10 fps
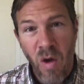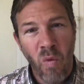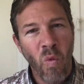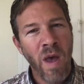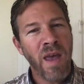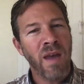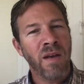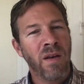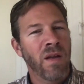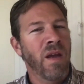
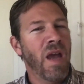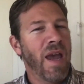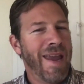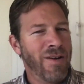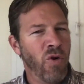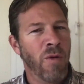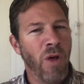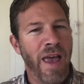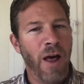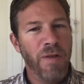When a normal
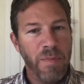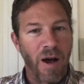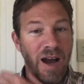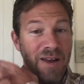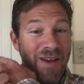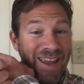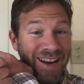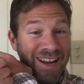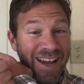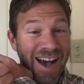healthy body, if I get a
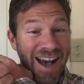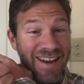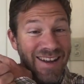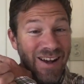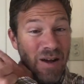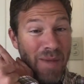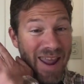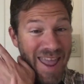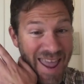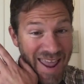cut on my
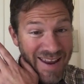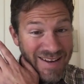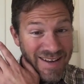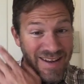hand,